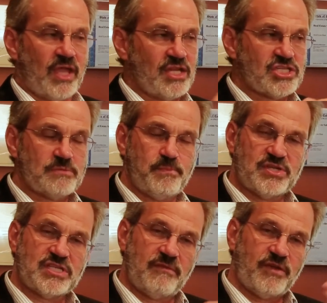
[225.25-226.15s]
It's
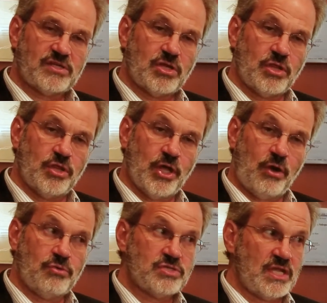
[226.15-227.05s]
specific to
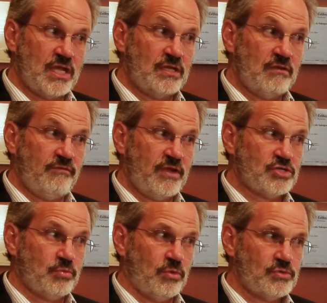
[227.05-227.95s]
those
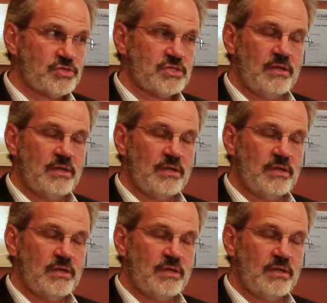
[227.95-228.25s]
individuals.